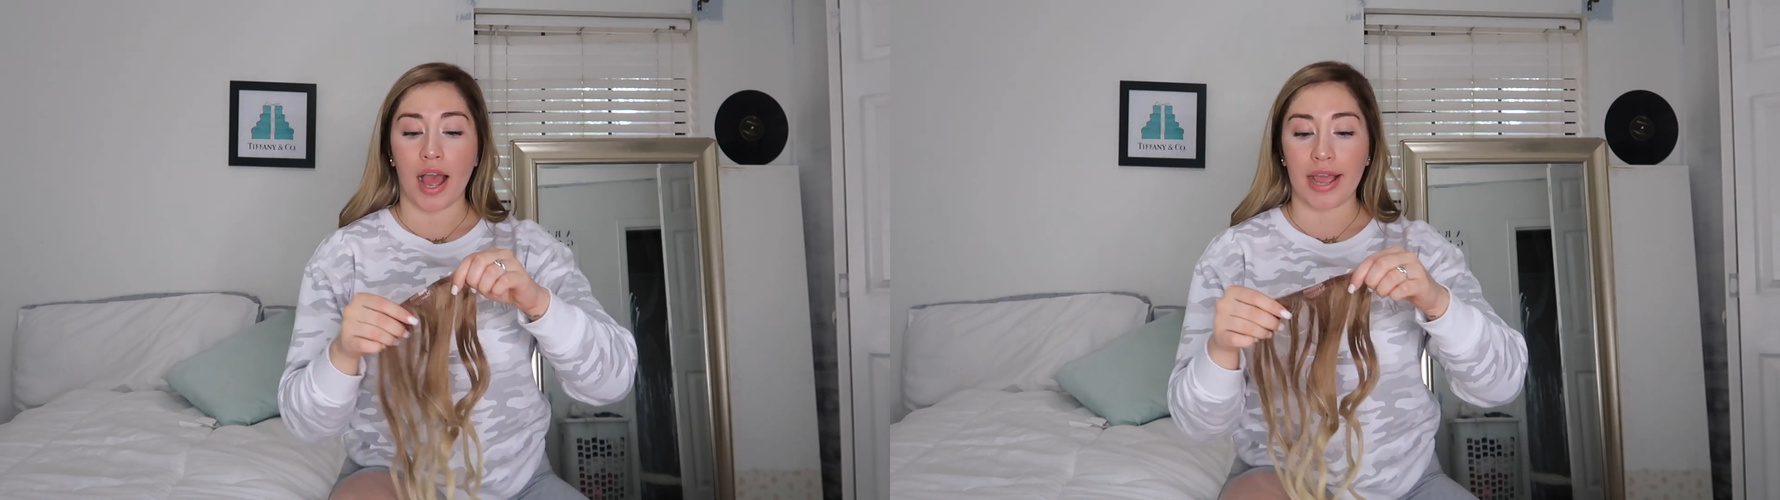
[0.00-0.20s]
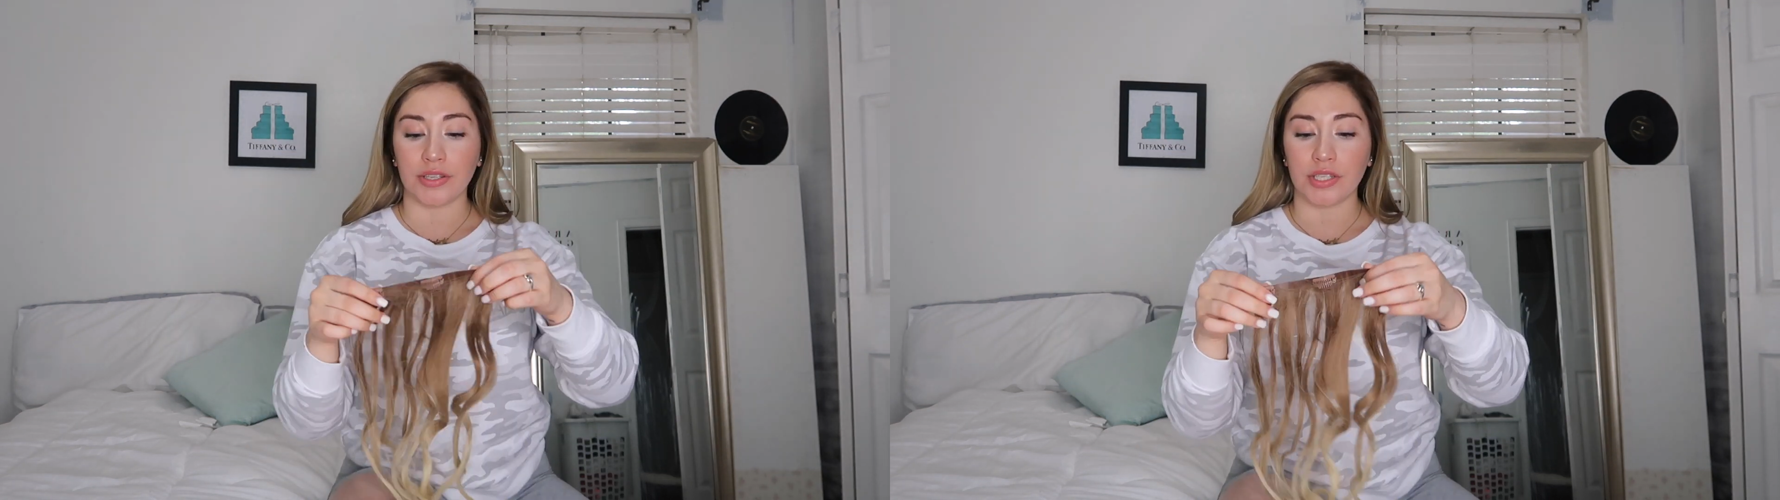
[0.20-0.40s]

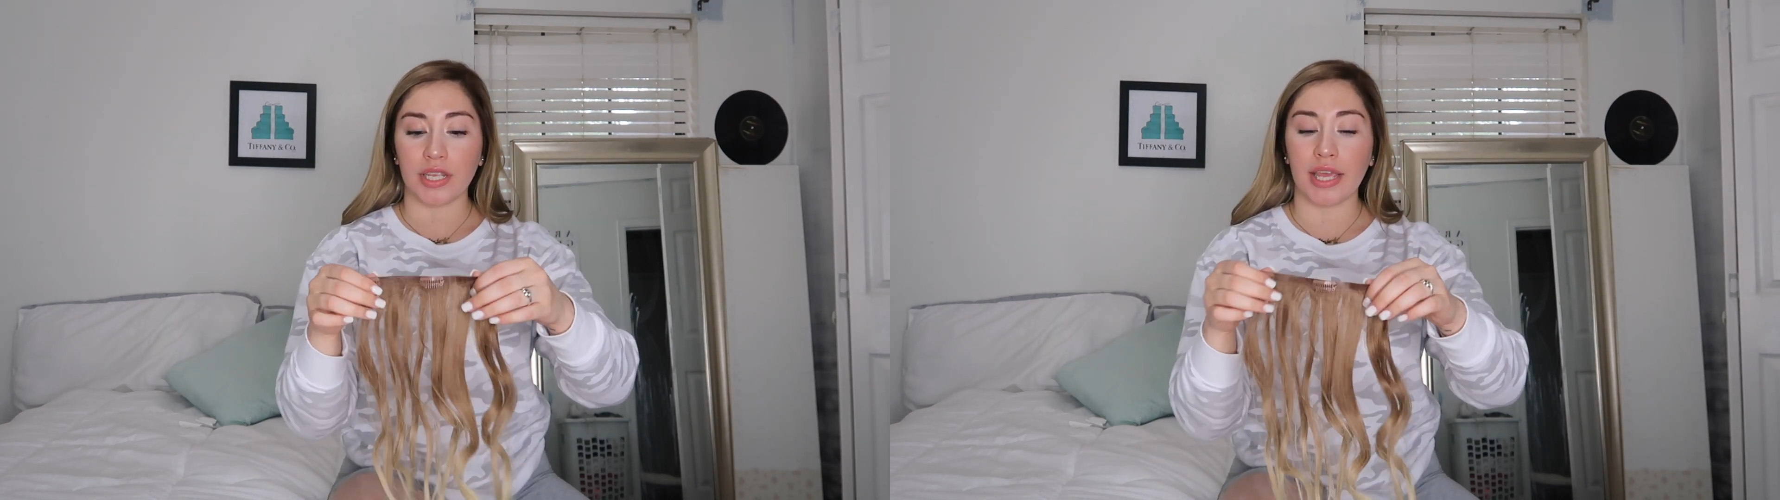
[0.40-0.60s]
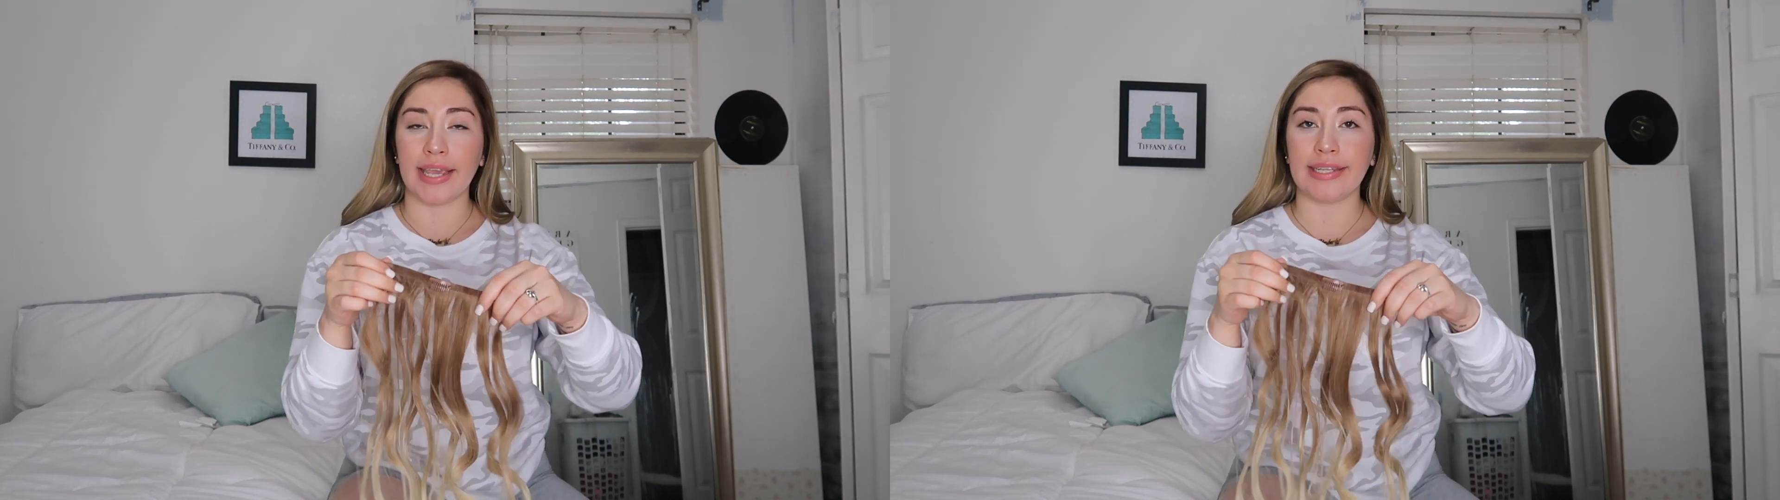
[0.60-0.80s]
I used to
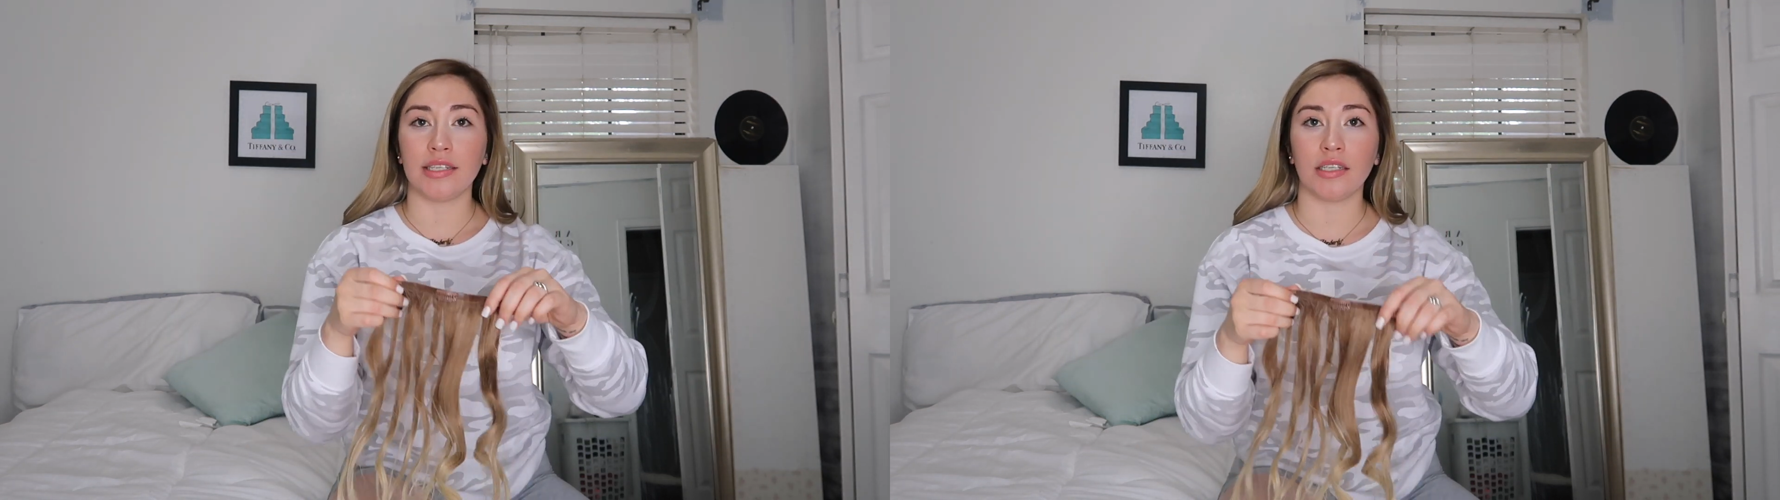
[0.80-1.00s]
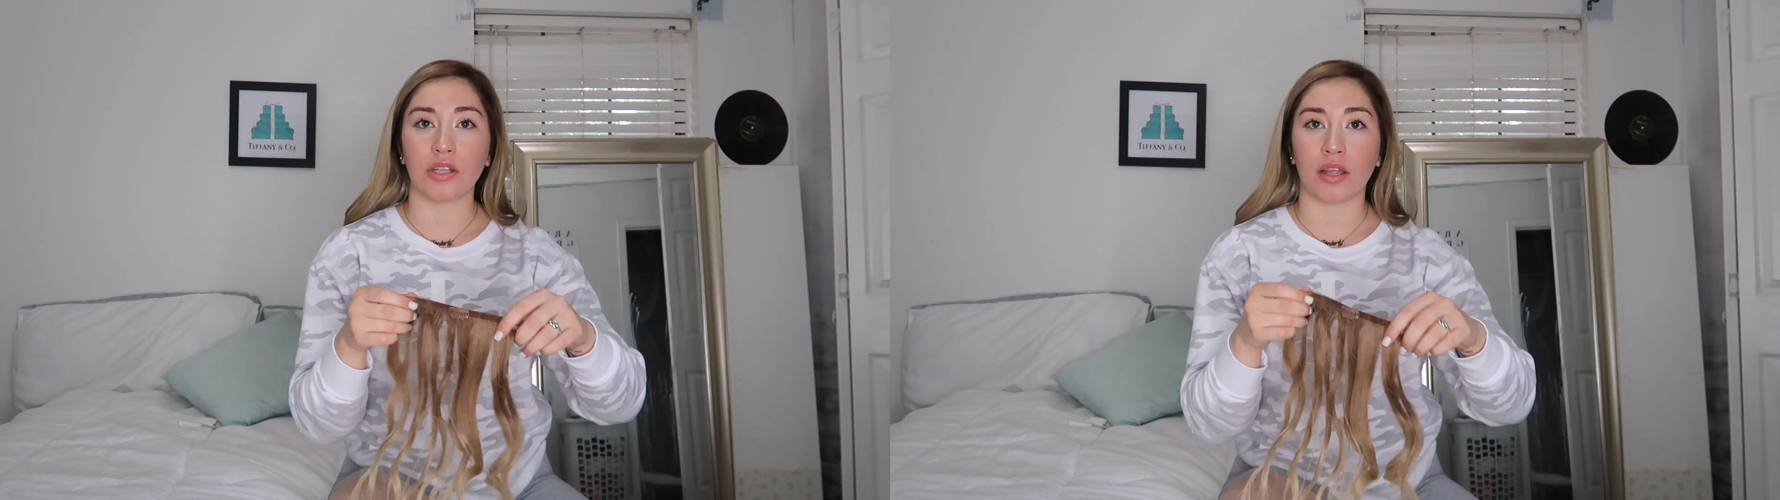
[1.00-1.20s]
get
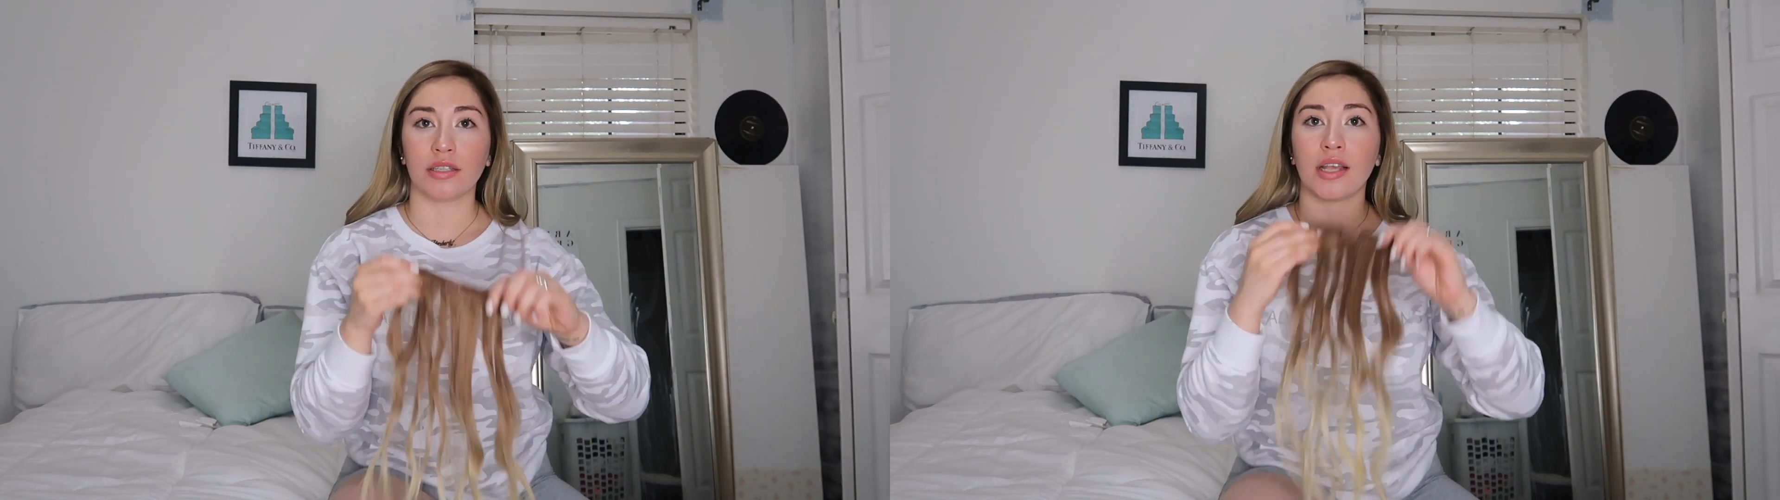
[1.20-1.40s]
18s all